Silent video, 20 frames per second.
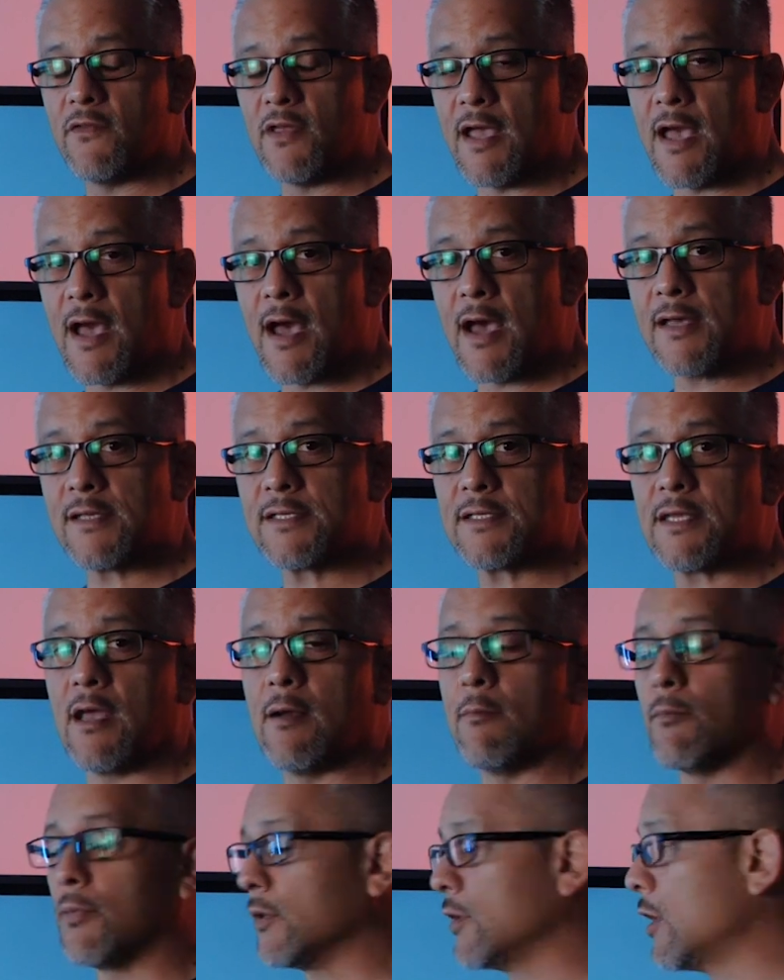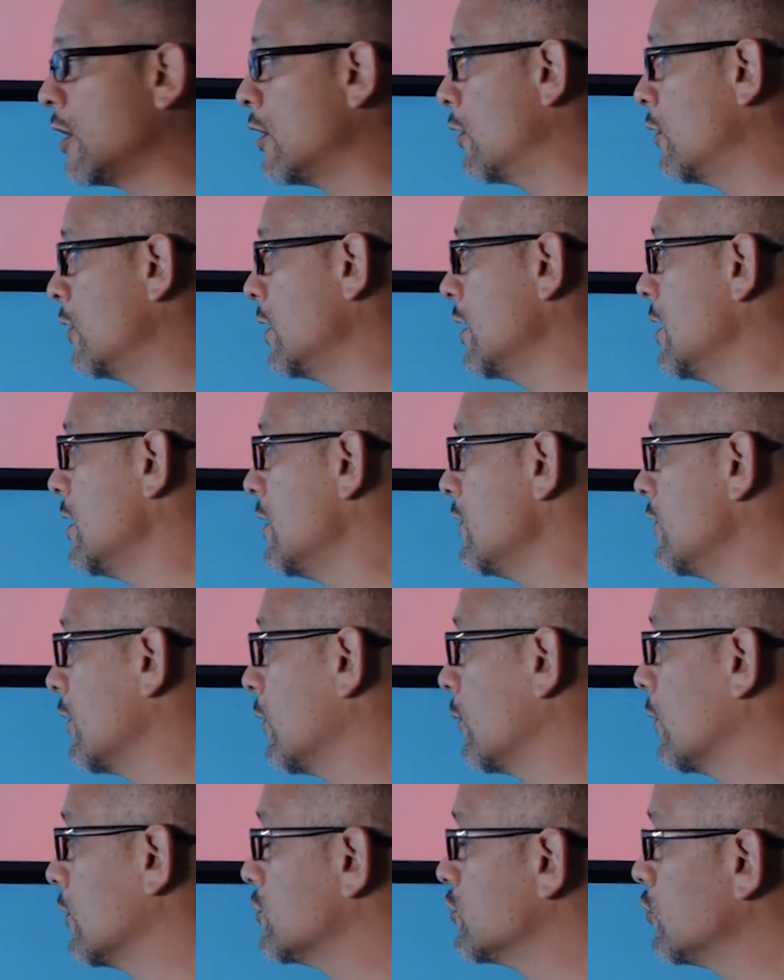the ask and below?
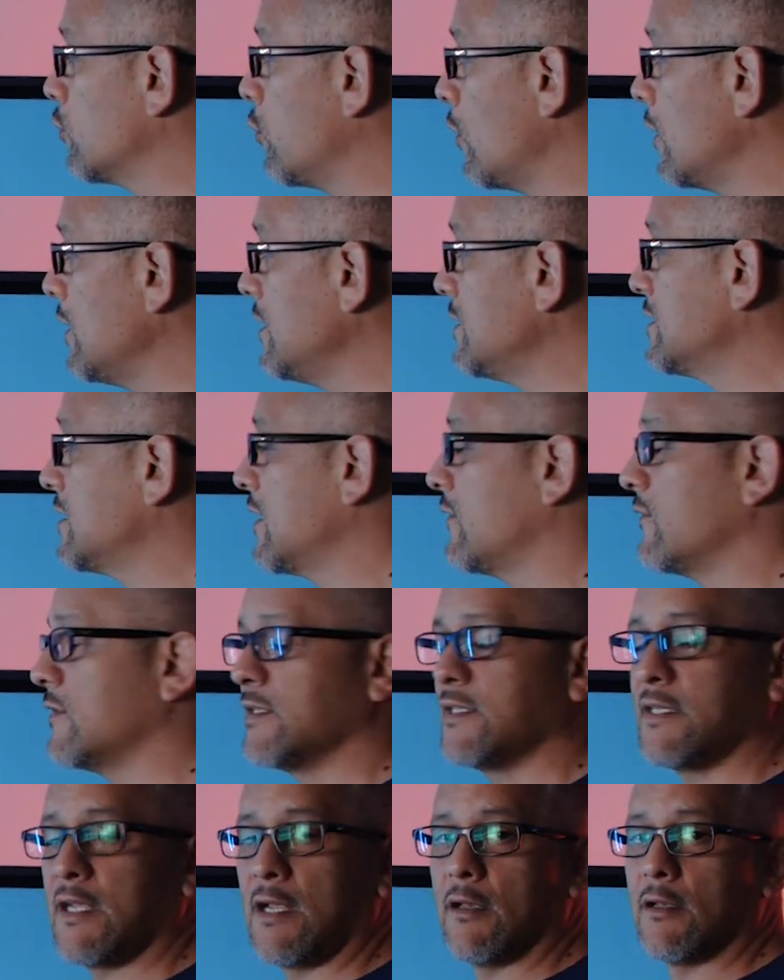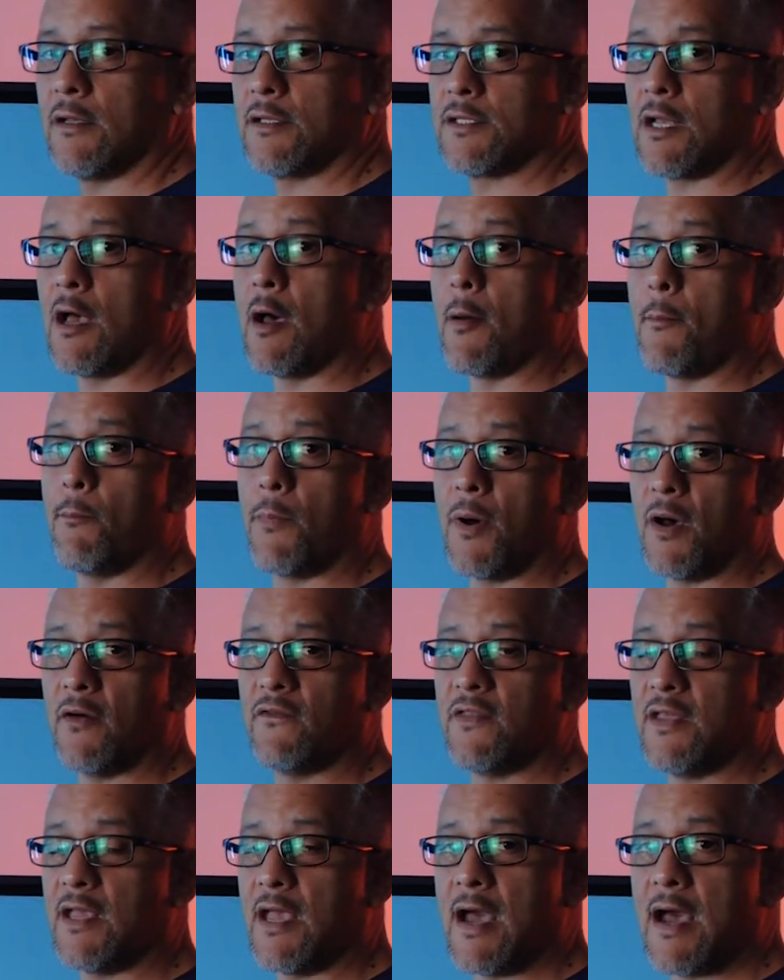There were 27 sales
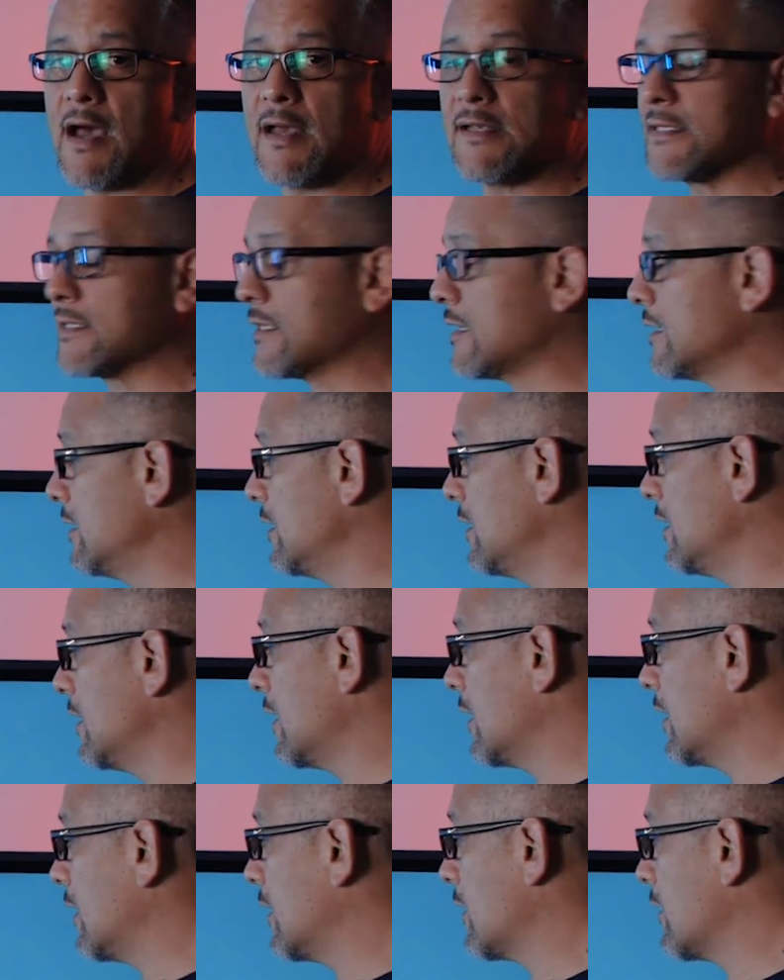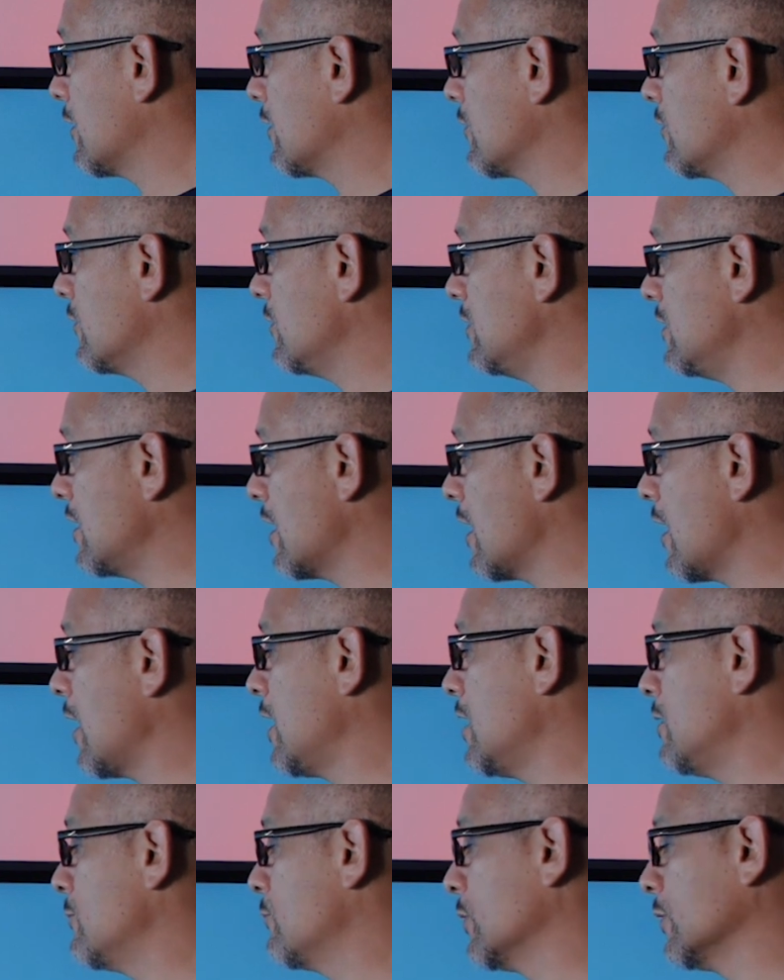above the ask,
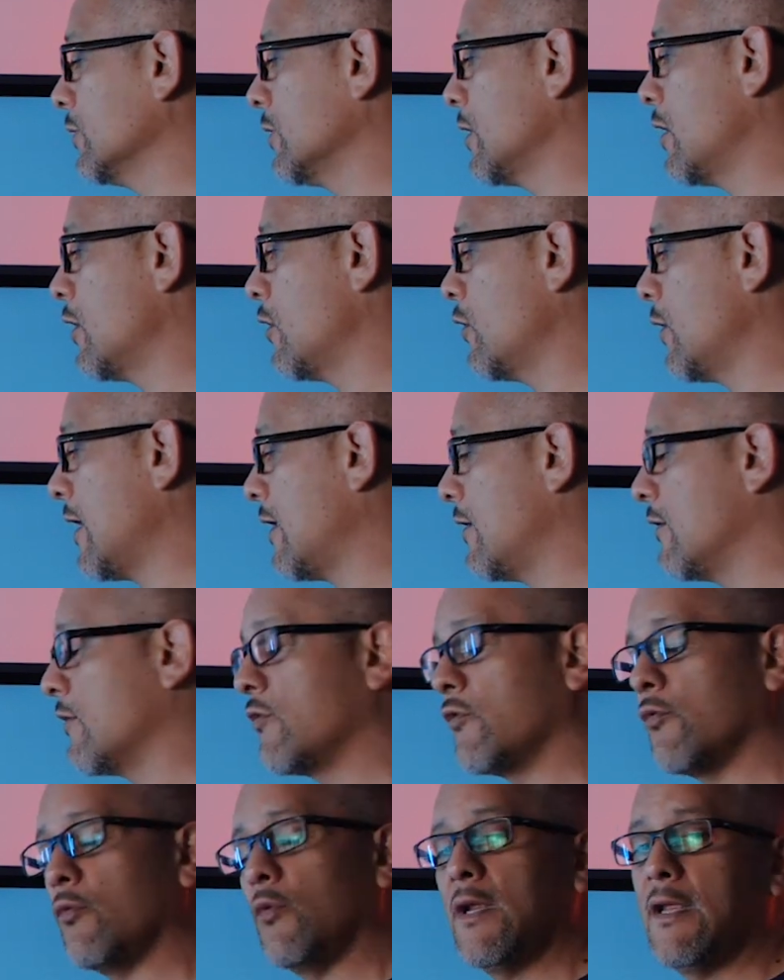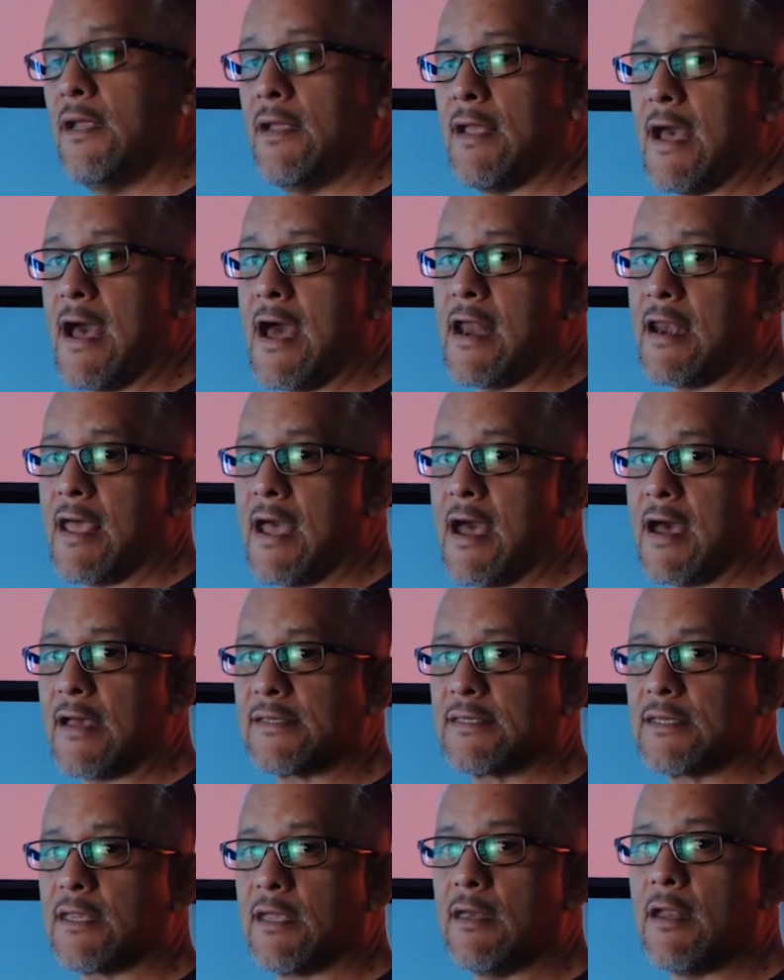9 below, and 3 at
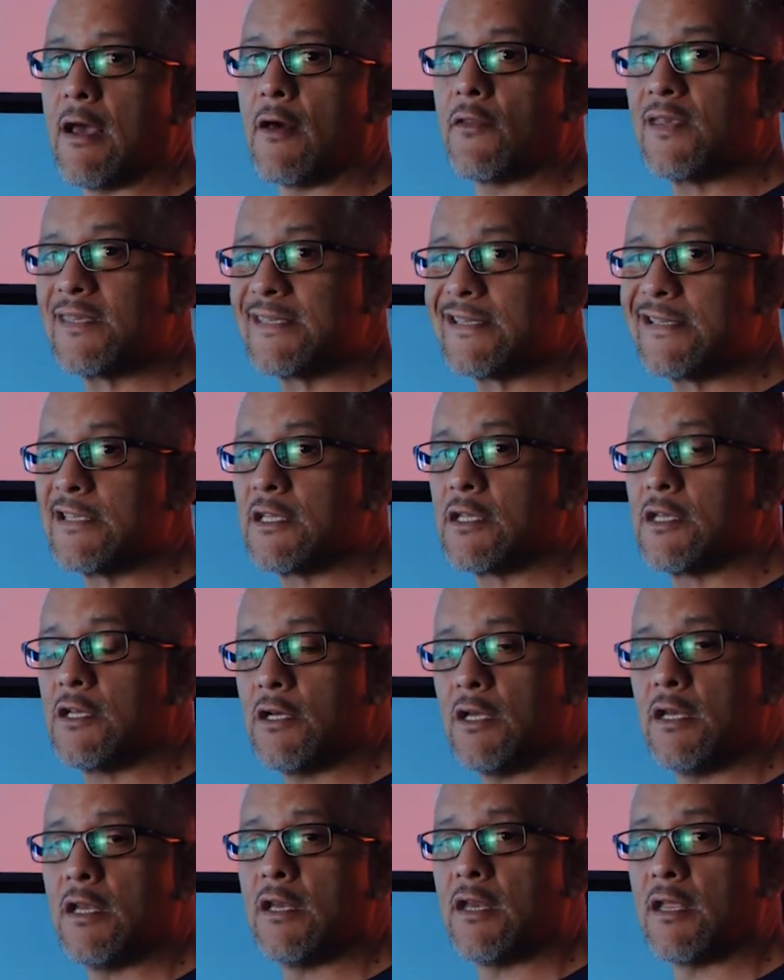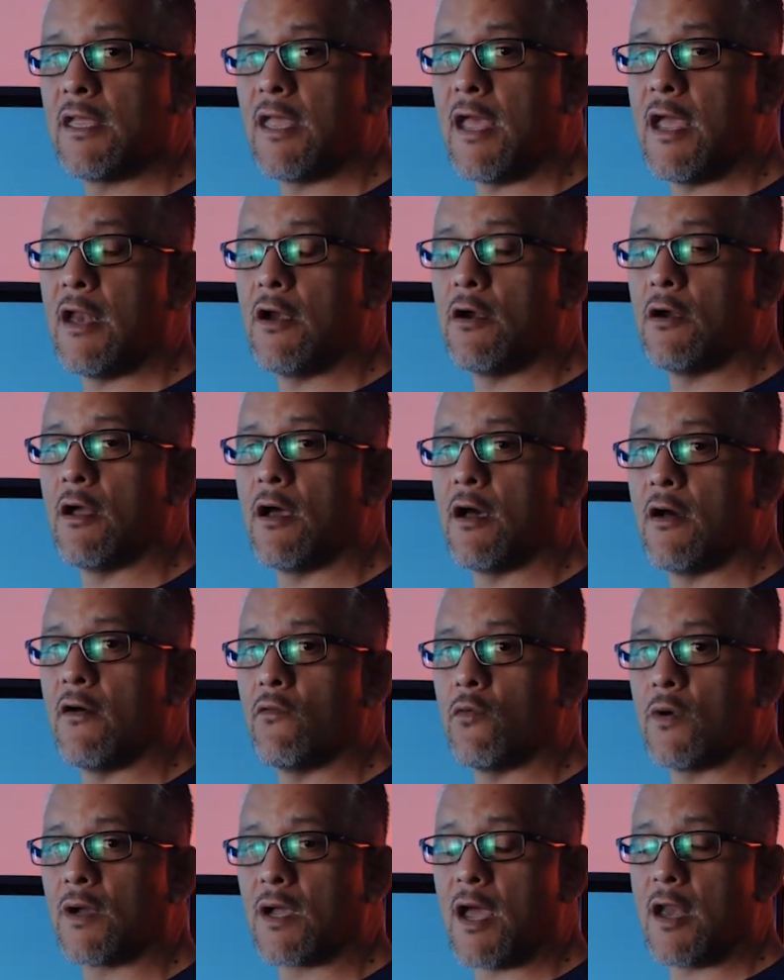ask. Now, this is a good indicator
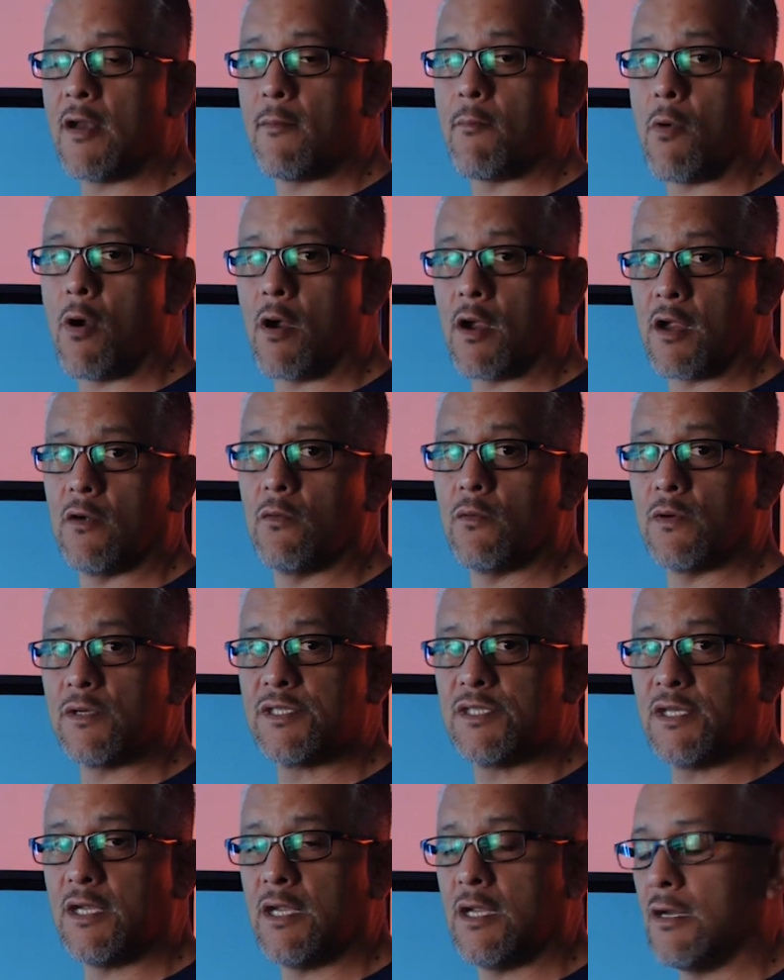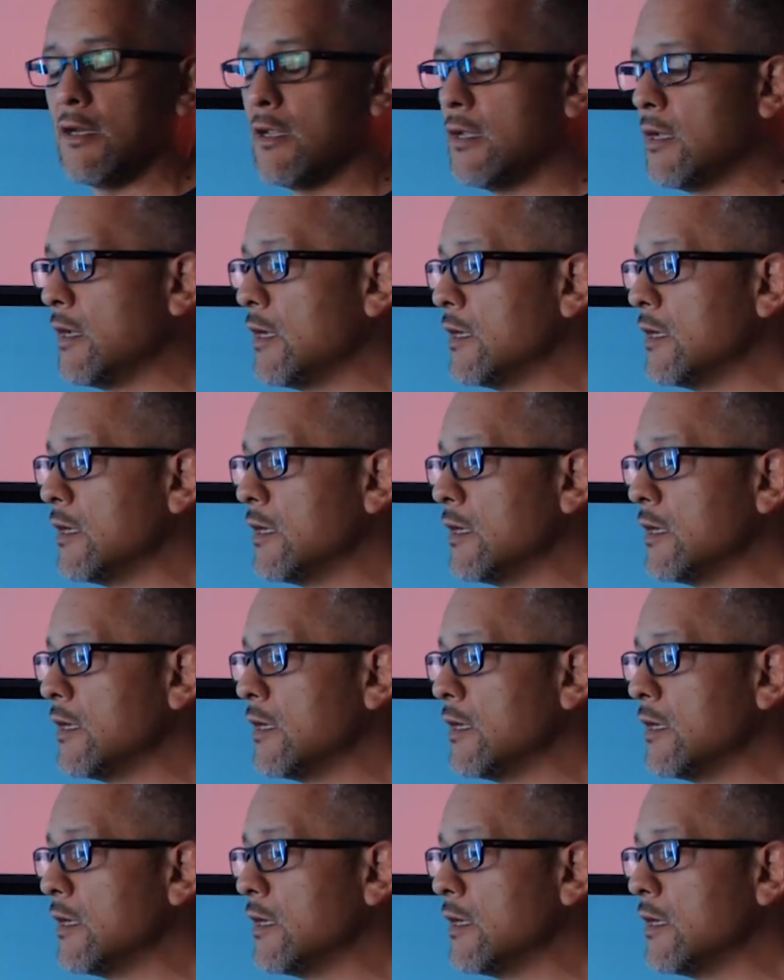of what kind of market we're seeing.